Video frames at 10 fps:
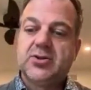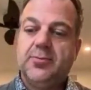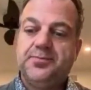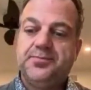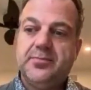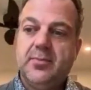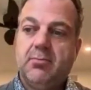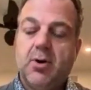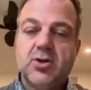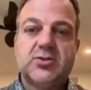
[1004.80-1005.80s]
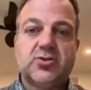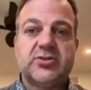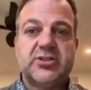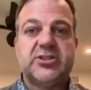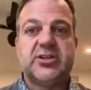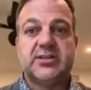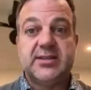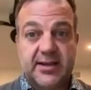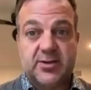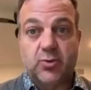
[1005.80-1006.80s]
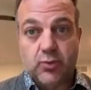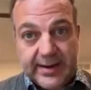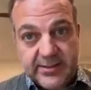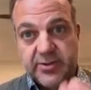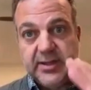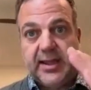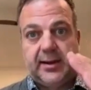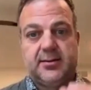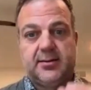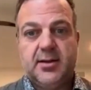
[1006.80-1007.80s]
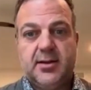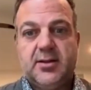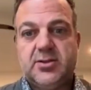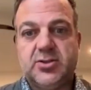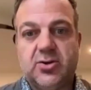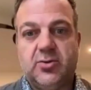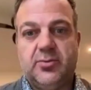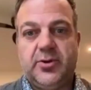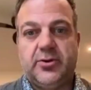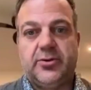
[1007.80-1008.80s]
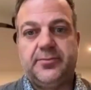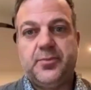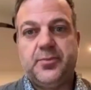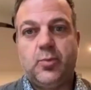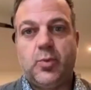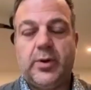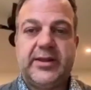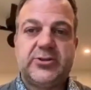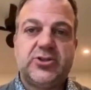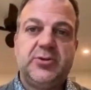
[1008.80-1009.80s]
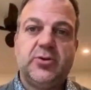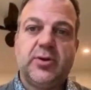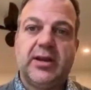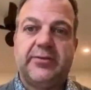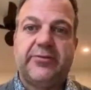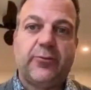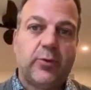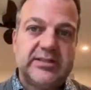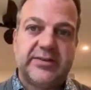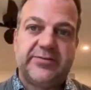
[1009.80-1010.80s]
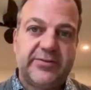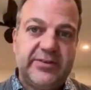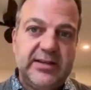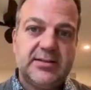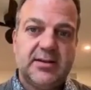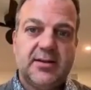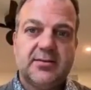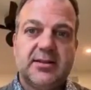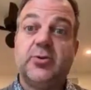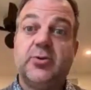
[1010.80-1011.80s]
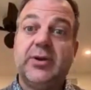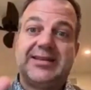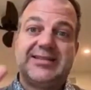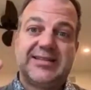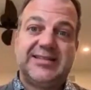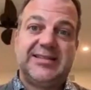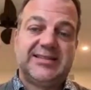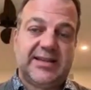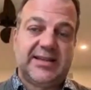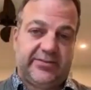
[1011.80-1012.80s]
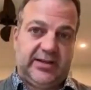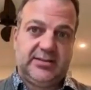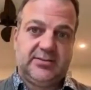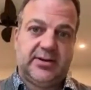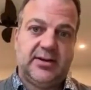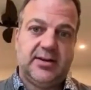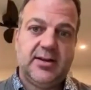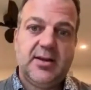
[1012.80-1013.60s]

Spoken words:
So most transition is kicked right to the end. So, when they should be doing it at 40s and 50s, they're doing it at 60s and 70s, right?